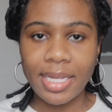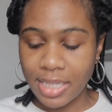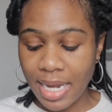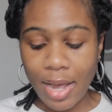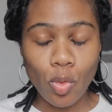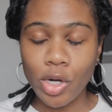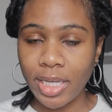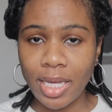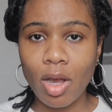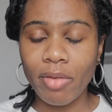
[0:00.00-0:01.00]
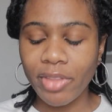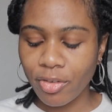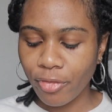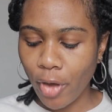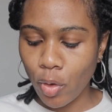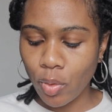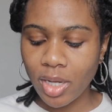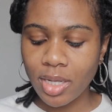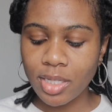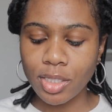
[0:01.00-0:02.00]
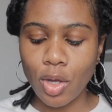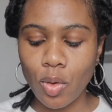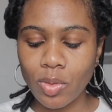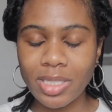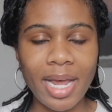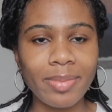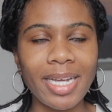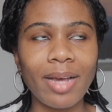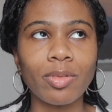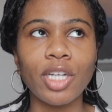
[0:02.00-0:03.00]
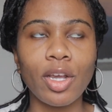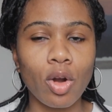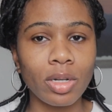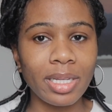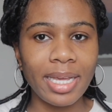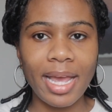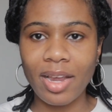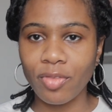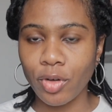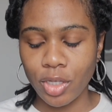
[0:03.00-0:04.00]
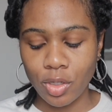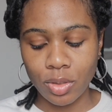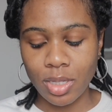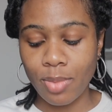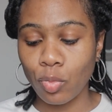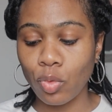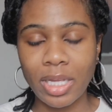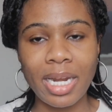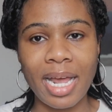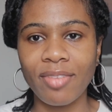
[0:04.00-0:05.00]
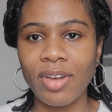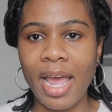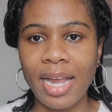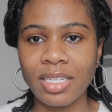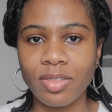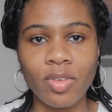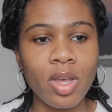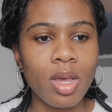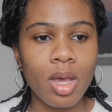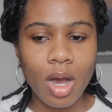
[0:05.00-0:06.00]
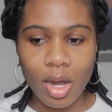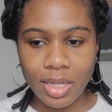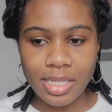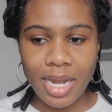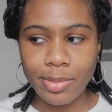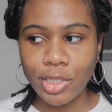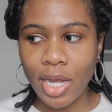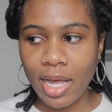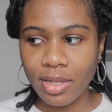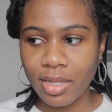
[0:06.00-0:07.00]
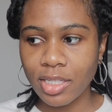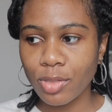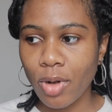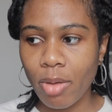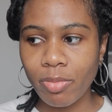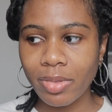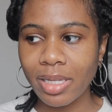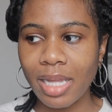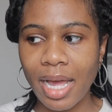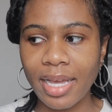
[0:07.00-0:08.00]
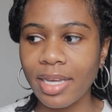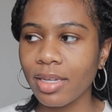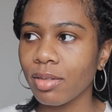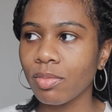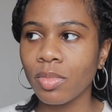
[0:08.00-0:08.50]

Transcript: networking on their phone. So Snapchat, which I hardly ever use, I'm really not even active on Snapchat. That's probably like